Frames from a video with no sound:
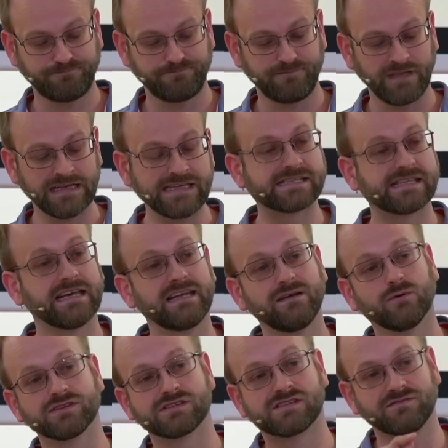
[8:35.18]
He's saying he
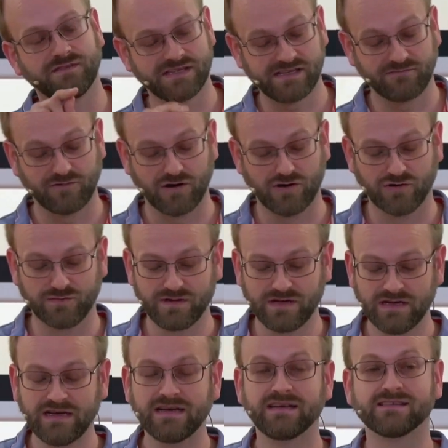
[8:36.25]
wants to visit Rome
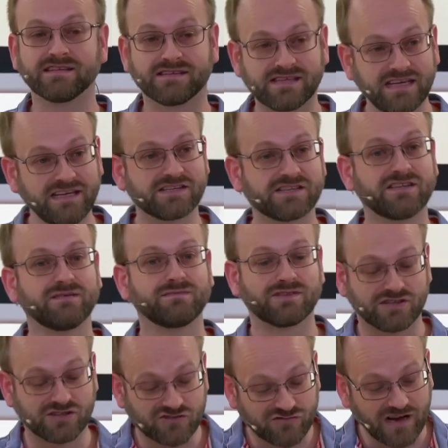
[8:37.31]
to teach them, to
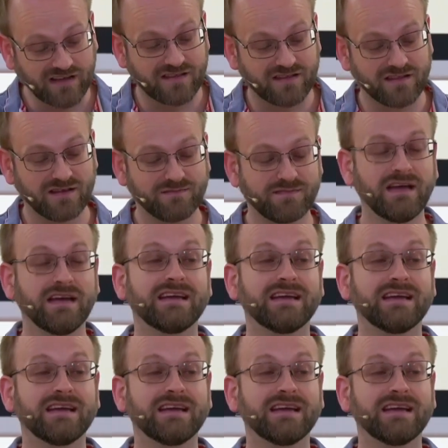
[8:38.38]
strengthen them,